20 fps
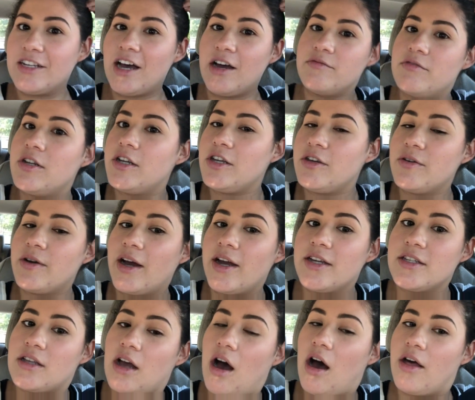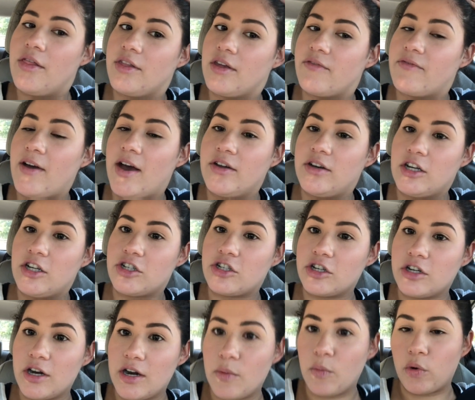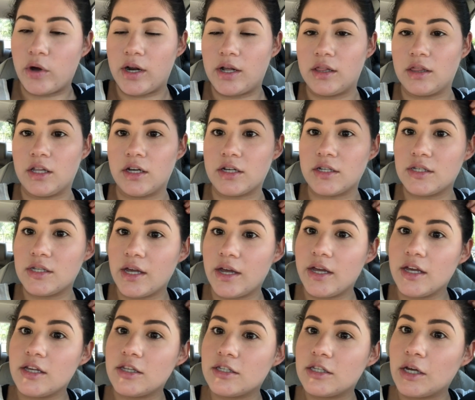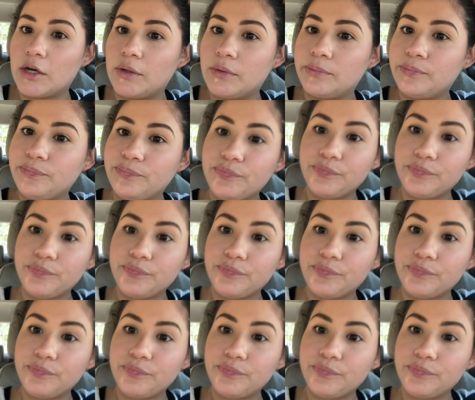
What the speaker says: update you guys on the foundation and what it looks like. So